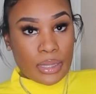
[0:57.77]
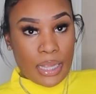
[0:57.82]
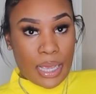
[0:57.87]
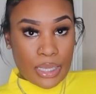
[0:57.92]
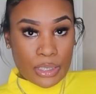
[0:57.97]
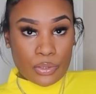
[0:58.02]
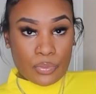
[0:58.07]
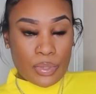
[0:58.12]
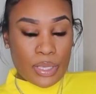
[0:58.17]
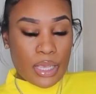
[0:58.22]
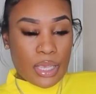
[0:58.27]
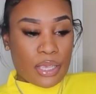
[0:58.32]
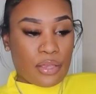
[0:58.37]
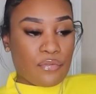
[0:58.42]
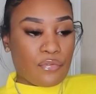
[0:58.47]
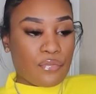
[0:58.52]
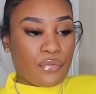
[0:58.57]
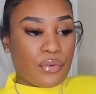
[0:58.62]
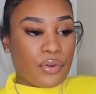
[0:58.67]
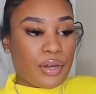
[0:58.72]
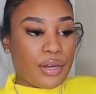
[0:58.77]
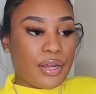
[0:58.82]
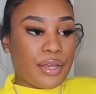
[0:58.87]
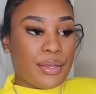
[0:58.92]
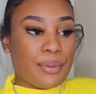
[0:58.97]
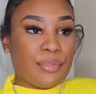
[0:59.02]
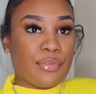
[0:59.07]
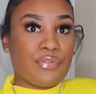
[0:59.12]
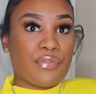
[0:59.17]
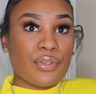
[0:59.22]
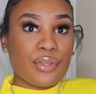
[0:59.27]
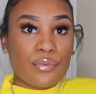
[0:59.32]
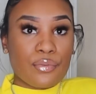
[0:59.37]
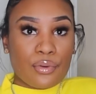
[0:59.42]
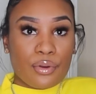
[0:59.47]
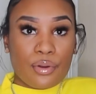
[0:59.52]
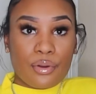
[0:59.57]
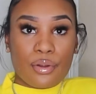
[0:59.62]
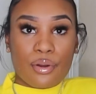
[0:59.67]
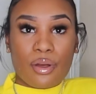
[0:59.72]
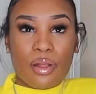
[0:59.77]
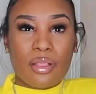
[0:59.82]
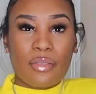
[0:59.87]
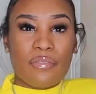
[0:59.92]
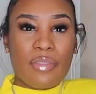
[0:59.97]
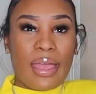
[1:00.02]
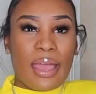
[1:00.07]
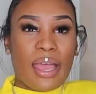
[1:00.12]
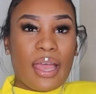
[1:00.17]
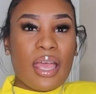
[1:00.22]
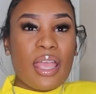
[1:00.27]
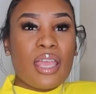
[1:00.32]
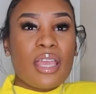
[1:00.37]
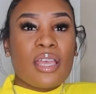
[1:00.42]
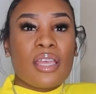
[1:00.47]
last weekend for a funeral and all of that.